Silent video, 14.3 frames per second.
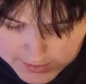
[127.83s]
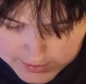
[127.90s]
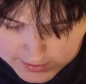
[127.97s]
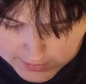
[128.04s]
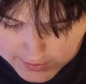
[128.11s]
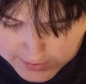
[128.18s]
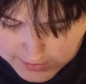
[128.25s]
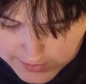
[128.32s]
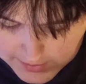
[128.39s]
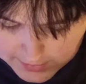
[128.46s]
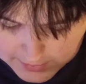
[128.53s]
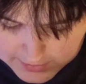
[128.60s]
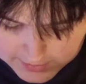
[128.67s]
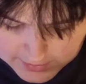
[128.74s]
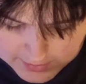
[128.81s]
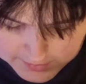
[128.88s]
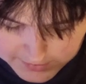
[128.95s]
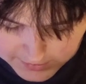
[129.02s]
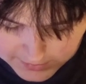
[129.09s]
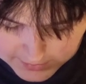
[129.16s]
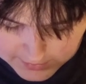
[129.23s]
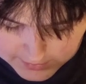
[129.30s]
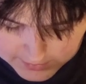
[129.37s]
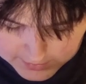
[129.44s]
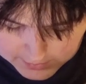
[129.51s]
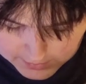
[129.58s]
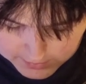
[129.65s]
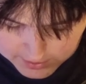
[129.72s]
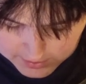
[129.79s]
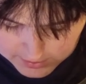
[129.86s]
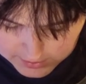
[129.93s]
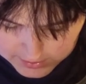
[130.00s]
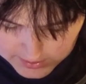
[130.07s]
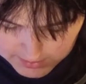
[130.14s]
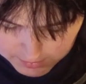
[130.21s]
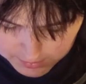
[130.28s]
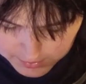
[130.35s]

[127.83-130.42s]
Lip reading: So that looks good to me, so I'm just going to snap a